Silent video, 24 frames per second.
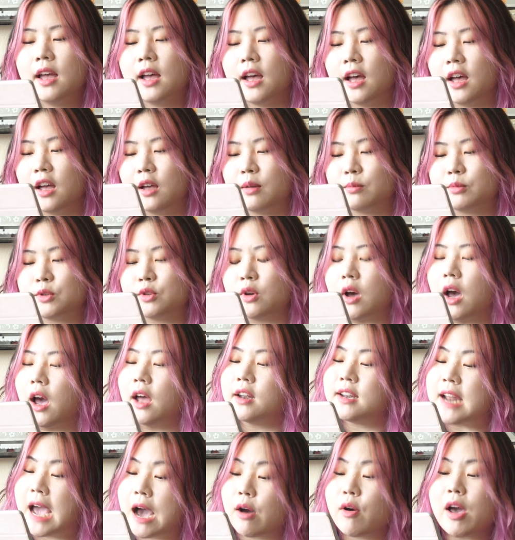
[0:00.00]
So
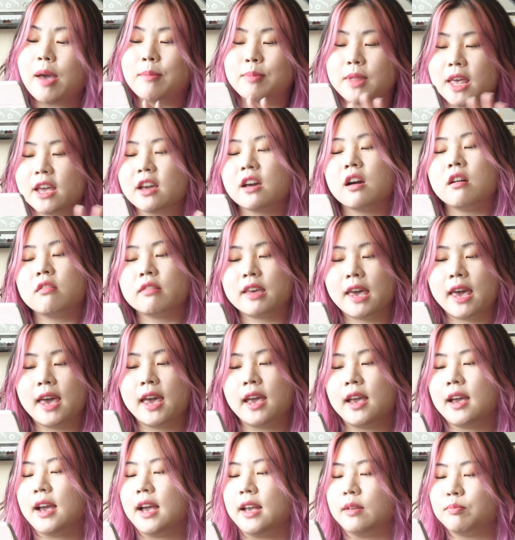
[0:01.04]
now I'm like,
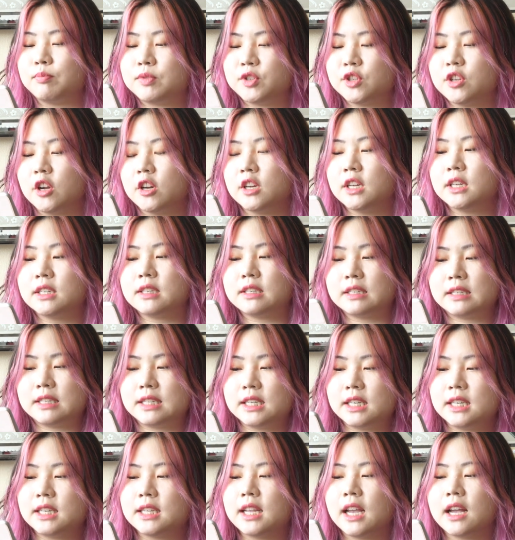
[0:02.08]
okay, I'm starting to
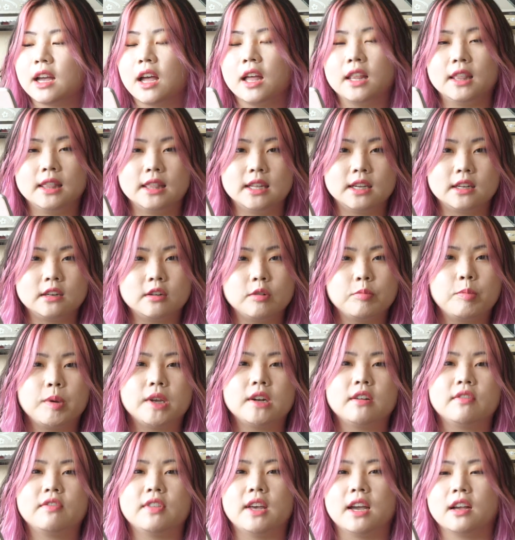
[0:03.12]
see like a little
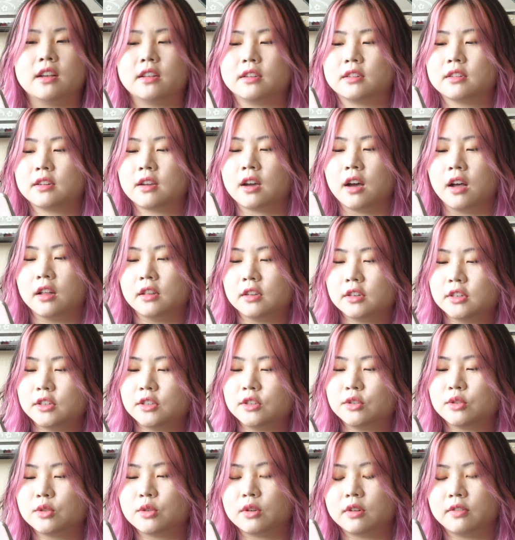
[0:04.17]
bit of that color
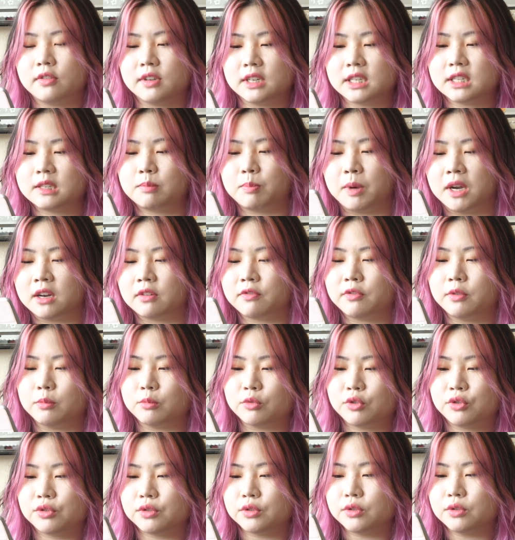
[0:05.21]
you sort of expect
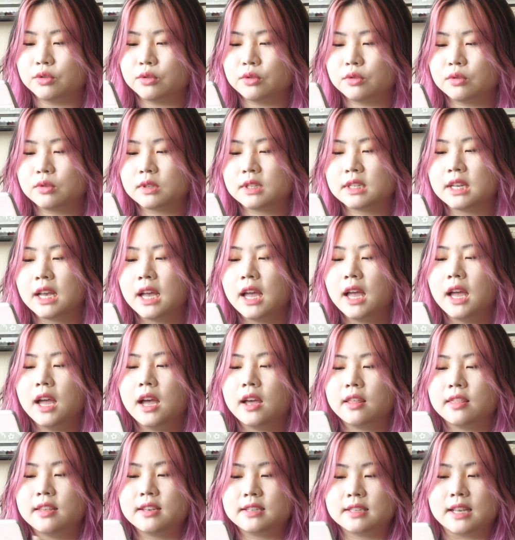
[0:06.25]
from cruise.
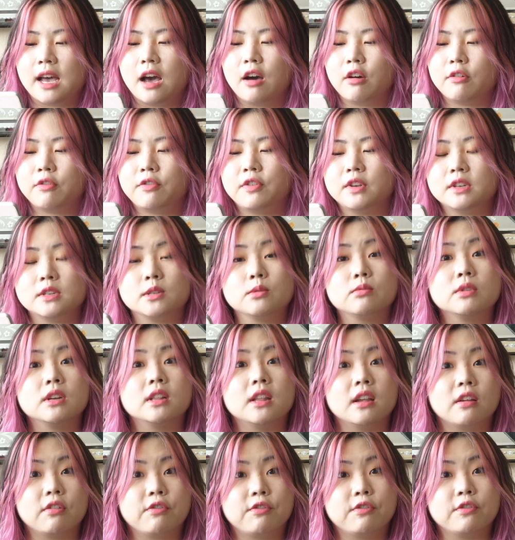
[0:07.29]
This outfit's
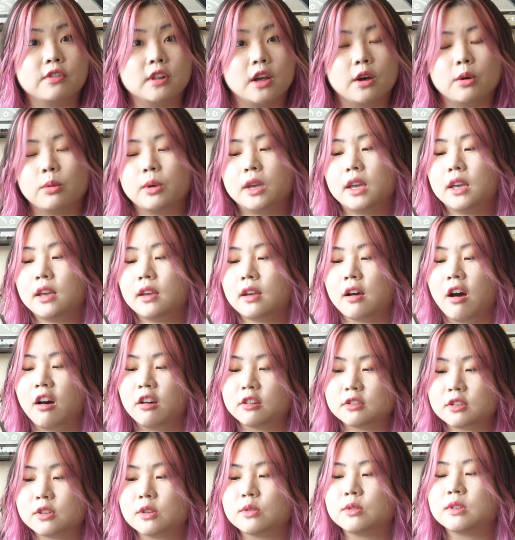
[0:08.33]
really flowy,
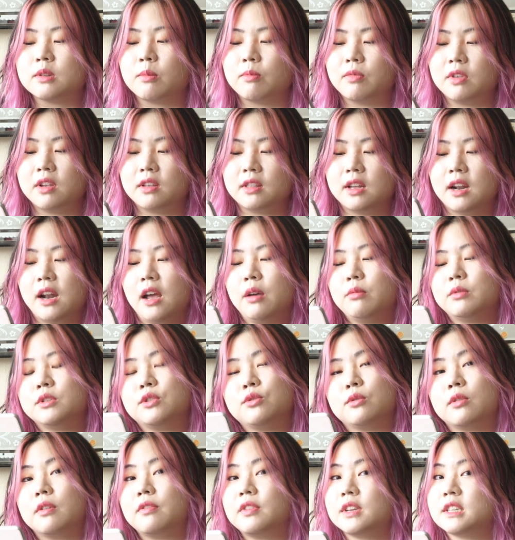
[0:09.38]
also something that I would
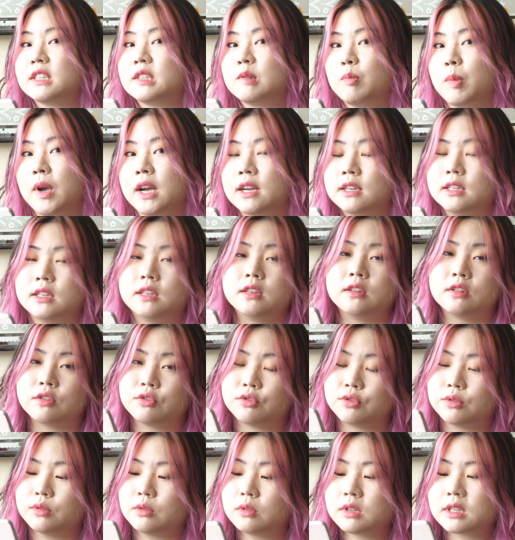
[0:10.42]
sort of expect in a
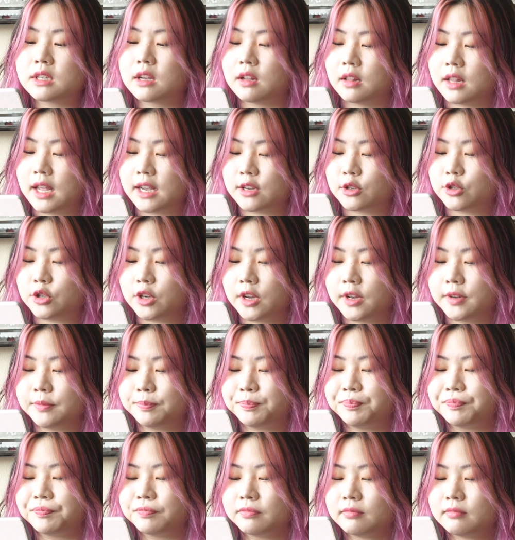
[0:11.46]
cruise
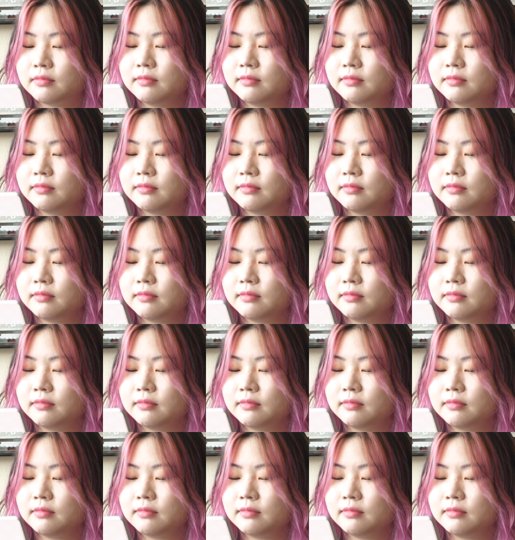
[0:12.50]
collection.